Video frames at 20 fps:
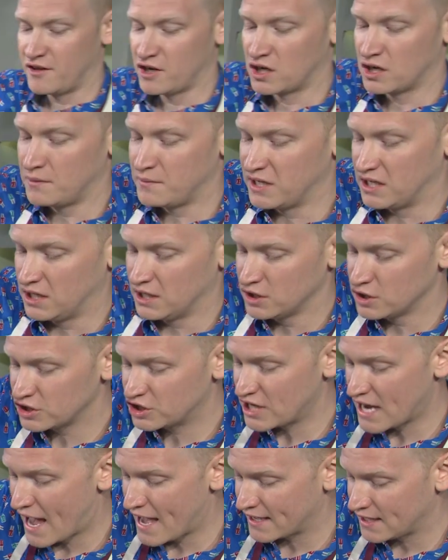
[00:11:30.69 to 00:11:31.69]
They're gonna be a little
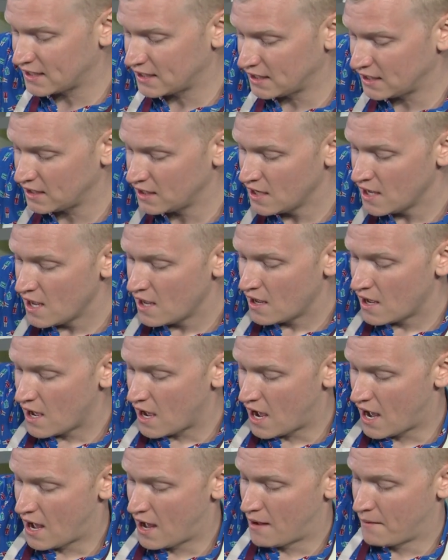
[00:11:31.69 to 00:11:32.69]
shaggy.
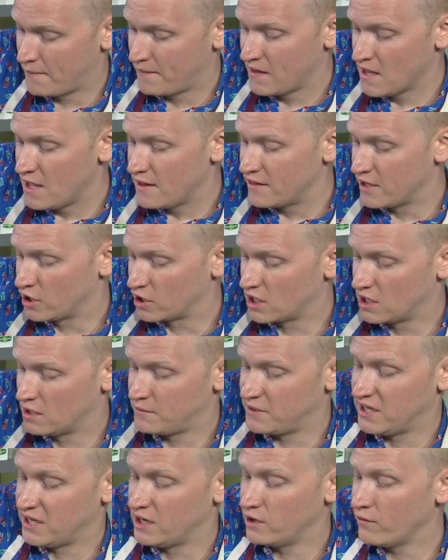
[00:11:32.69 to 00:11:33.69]
They're gonna
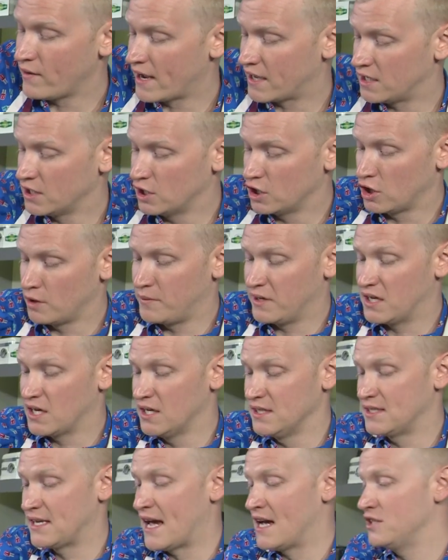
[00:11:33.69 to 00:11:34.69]
be irregular
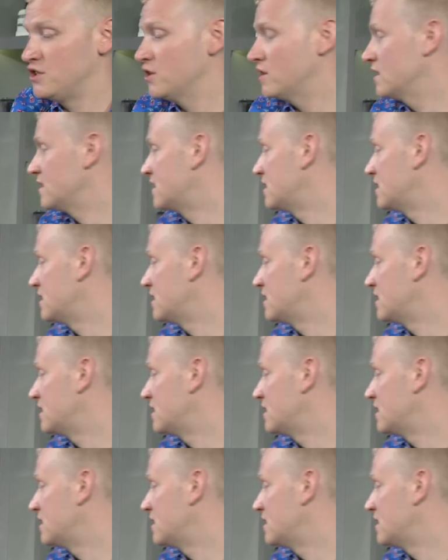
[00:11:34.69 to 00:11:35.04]
because, as you could